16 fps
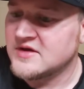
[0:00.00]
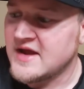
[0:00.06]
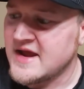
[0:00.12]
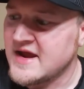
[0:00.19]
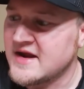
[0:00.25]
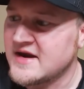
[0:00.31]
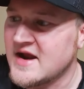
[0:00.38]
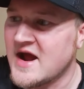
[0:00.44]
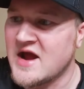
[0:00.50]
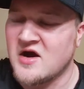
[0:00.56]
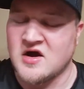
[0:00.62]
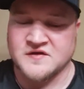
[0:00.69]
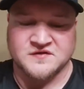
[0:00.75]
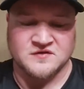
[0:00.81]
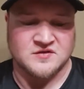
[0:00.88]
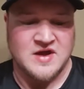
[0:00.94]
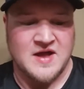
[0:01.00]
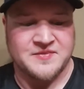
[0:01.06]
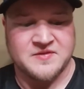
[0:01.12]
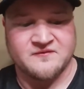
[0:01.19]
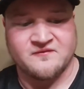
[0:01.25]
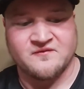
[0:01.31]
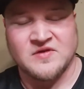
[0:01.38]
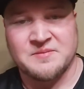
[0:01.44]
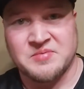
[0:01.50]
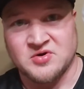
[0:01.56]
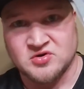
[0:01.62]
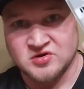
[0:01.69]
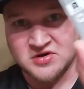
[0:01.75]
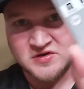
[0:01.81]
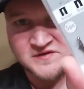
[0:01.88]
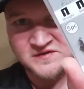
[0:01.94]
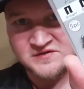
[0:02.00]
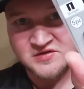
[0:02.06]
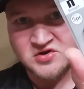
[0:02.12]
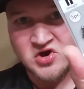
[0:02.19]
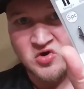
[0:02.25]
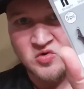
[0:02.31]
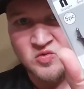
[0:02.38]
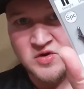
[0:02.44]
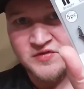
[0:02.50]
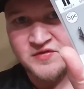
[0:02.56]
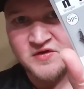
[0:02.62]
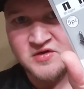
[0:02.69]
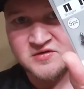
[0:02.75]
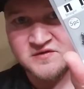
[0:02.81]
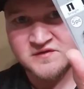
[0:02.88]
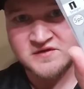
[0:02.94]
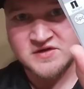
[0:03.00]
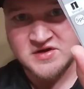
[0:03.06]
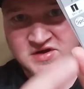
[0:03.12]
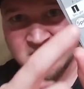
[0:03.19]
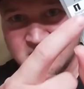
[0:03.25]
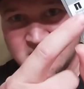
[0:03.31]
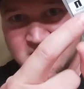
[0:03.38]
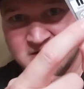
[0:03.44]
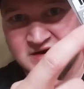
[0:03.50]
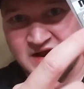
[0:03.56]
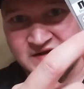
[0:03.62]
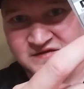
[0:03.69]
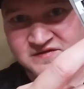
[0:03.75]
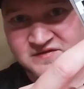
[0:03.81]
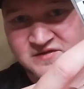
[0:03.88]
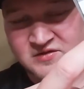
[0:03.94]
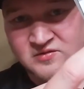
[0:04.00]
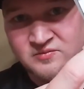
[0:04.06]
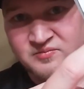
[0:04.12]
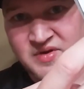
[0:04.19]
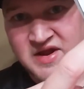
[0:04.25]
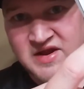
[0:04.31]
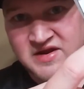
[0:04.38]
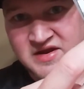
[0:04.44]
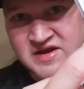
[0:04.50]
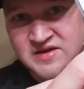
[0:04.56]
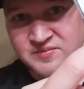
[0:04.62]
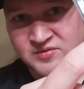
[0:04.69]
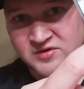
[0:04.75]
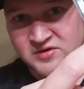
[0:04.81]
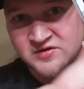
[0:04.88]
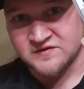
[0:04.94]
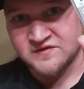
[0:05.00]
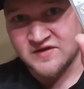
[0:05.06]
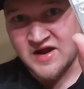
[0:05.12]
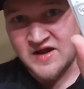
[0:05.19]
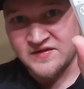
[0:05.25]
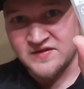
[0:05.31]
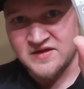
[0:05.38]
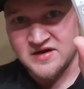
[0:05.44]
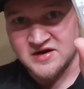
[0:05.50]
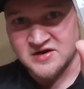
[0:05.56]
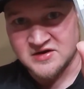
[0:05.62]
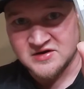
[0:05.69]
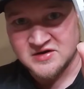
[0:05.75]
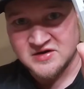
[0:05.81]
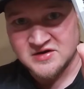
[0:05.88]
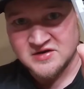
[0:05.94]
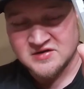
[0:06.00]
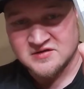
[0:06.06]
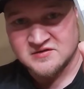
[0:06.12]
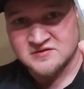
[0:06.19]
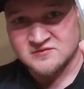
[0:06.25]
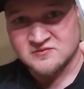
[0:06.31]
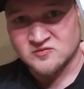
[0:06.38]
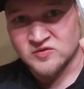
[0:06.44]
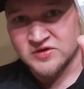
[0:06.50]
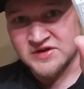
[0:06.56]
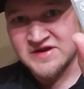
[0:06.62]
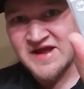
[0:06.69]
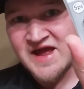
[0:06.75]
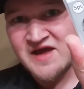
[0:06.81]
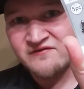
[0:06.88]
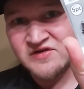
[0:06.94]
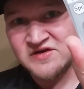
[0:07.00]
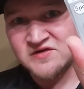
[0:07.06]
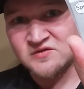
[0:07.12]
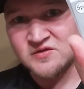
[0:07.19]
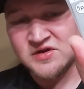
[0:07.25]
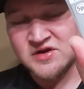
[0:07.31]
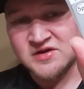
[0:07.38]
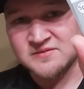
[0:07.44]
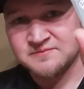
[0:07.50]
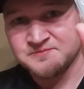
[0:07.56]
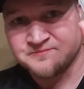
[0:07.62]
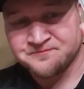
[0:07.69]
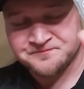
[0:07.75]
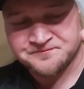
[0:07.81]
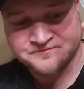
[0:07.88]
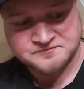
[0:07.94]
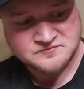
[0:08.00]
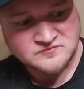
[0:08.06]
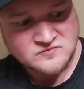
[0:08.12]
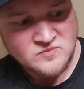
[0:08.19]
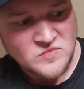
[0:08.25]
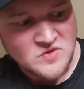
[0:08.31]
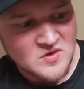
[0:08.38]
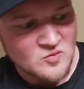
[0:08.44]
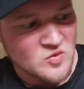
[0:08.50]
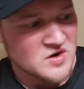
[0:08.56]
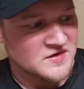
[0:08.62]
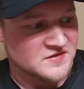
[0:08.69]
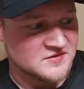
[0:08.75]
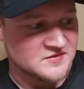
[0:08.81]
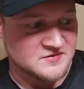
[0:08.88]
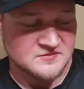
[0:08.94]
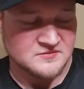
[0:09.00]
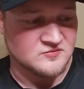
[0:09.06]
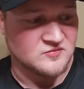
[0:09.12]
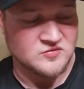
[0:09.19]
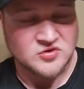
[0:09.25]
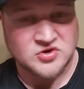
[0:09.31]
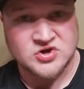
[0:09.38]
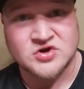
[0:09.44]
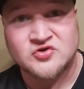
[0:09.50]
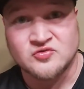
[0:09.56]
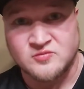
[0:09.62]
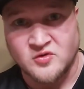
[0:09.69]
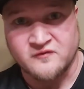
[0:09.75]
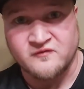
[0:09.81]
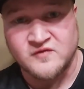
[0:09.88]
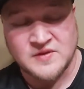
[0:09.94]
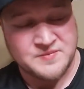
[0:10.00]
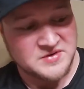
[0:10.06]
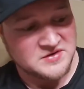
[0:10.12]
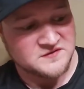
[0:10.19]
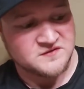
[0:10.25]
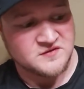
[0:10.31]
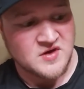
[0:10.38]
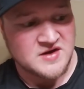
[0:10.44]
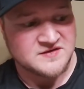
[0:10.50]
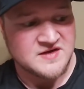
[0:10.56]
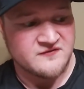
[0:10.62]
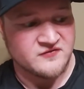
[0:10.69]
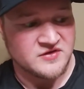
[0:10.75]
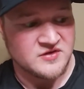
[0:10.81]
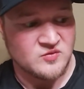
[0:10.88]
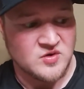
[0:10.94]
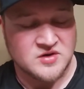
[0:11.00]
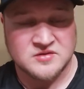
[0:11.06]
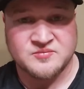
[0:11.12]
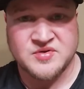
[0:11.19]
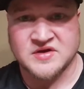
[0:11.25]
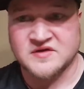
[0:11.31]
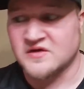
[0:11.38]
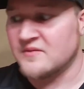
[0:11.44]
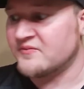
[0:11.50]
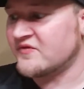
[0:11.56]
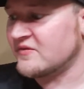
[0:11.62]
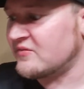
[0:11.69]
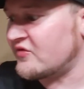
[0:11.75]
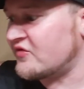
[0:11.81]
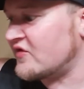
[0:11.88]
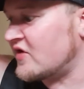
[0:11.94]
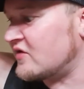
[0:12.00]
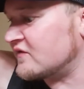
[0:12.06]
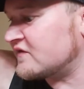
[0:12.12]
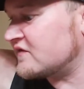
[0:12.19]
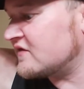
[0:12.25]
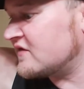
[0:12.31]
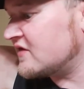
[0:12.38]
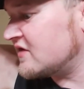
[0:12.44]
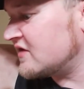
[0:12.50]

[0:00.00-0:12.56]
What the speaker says: And I also got the flipping hooks to go with those. Nice little bait keepers on there. Really heavy duty. Gonna do more flipping, so I definitely wanted to pick up some of those.